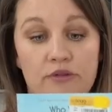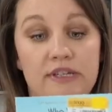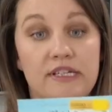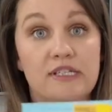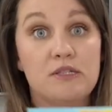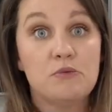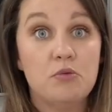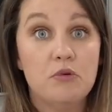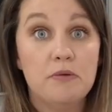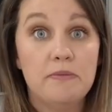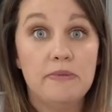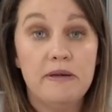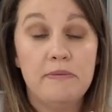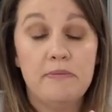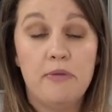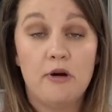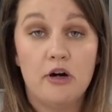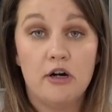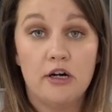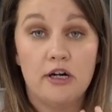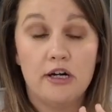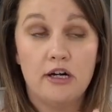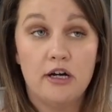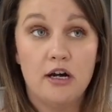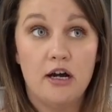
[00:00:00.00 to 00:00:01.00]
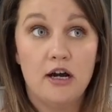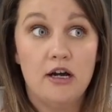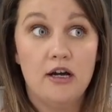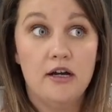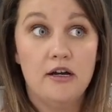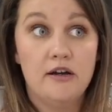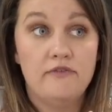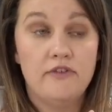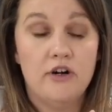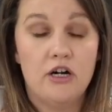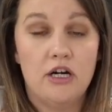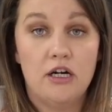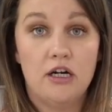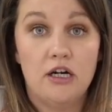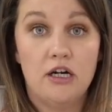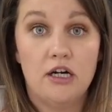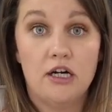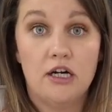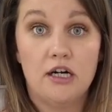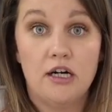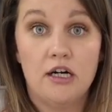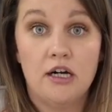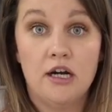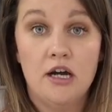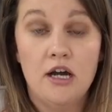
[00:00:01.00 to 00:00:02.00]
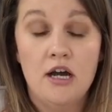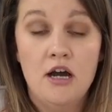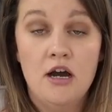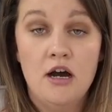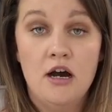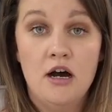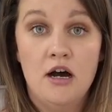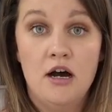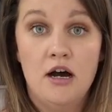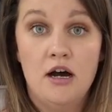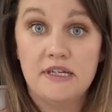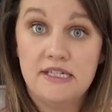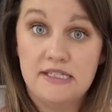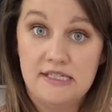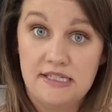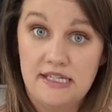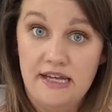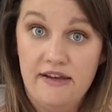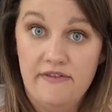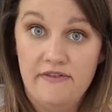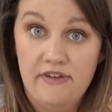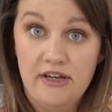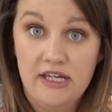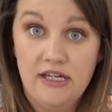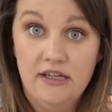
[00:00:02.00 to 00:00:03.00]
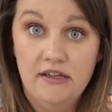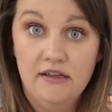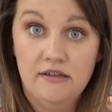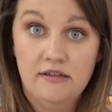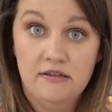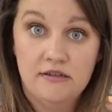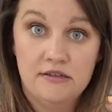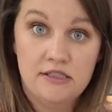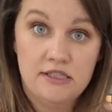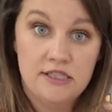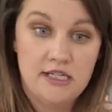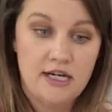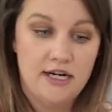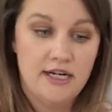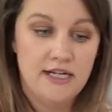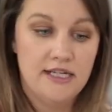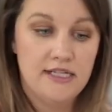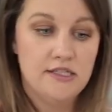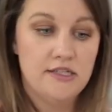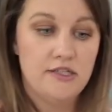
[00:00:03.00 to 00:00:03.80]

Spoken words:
This will be part of our Thanksgiving study.